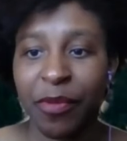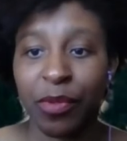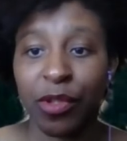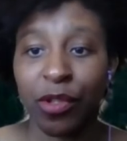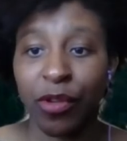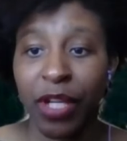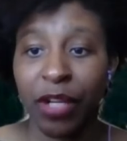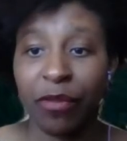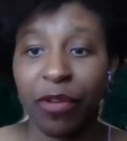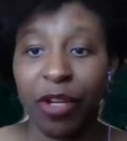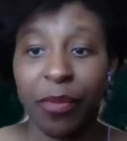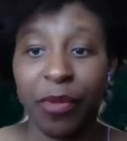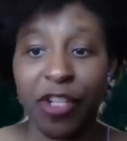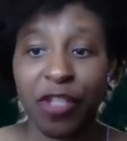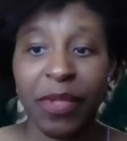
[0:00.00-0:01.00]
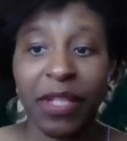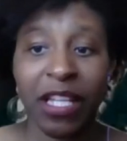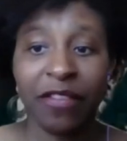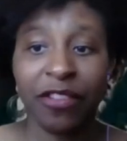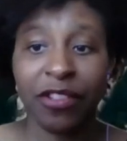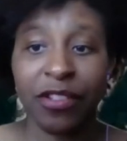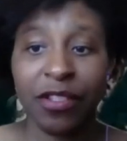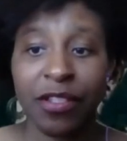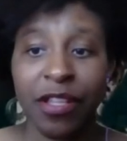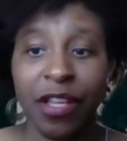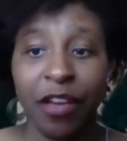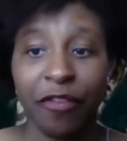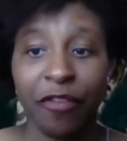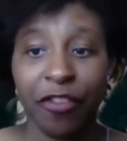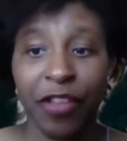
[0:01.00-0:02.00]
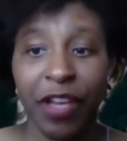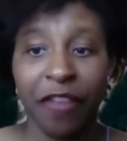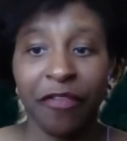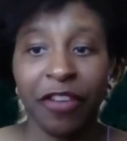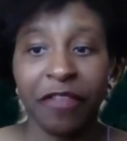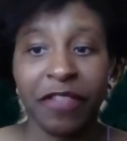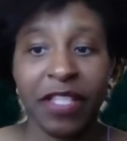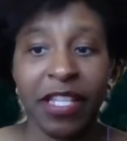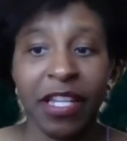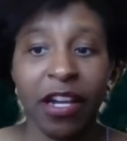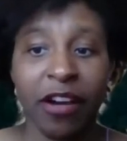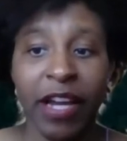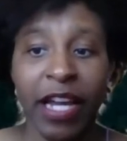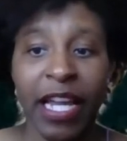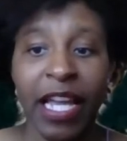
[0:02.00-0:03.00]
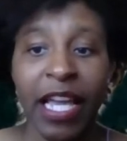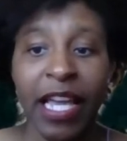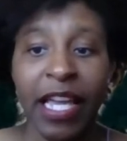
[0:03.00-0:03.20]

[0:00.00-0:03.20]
employee reimbursement levels for the FFCRA,